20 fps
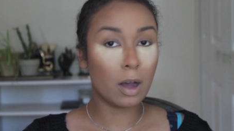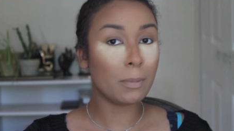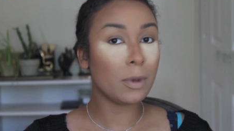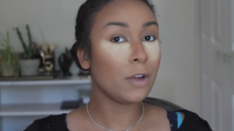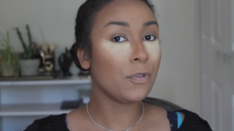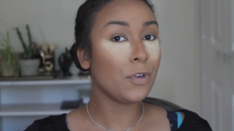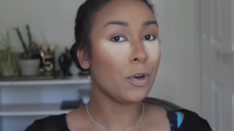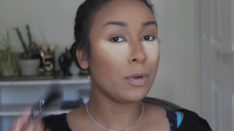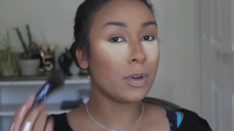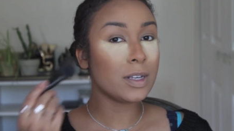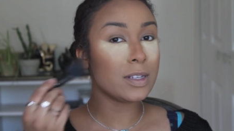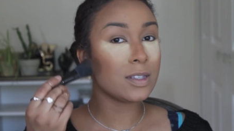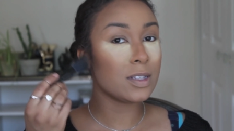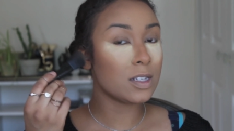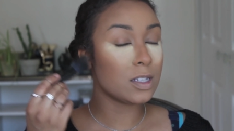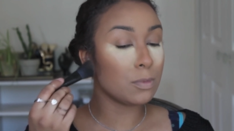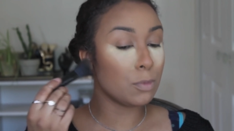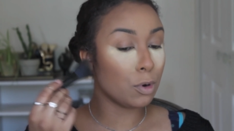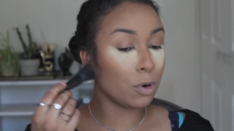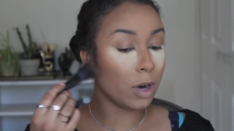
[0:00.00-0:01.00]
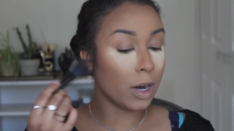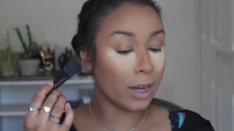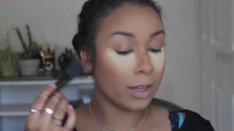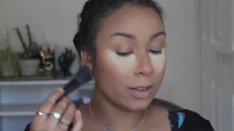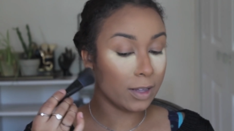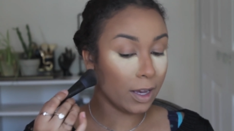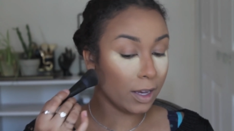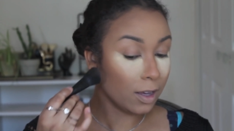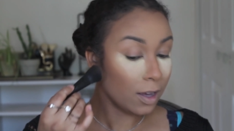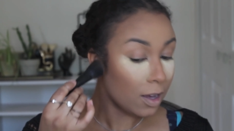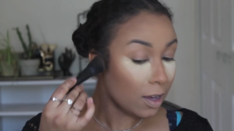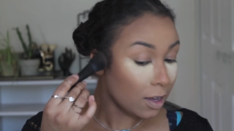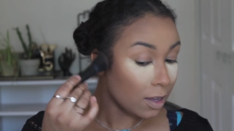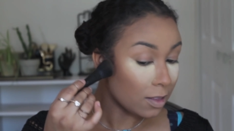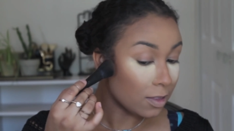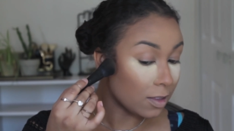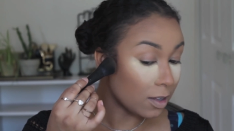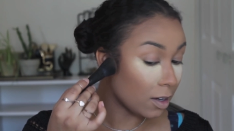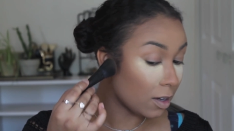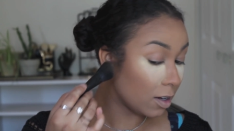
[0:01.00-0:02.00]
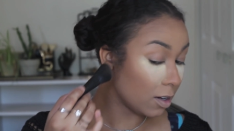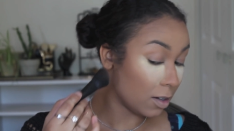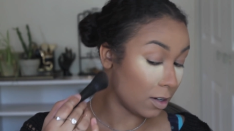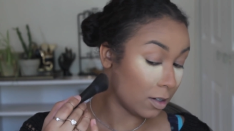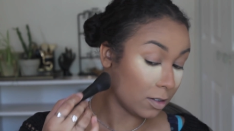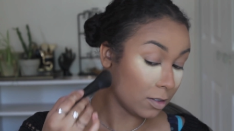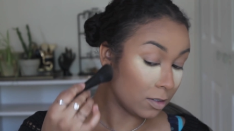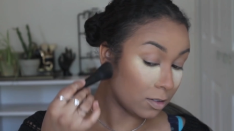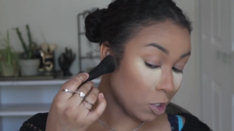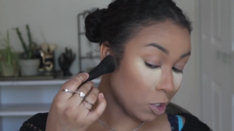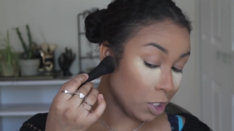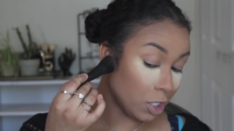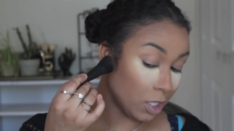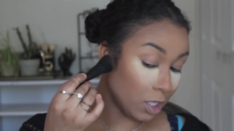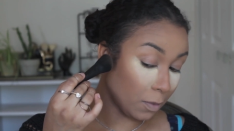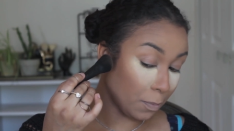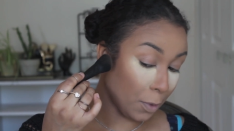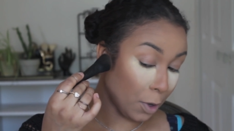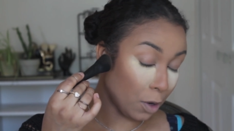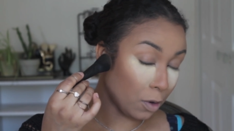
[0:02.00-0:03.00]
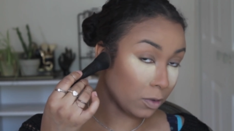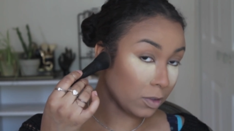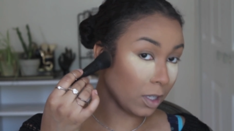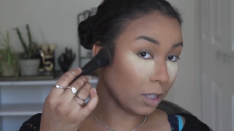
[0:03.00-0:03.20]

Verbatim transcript: I'm gonna focus this more in like the cheekbone,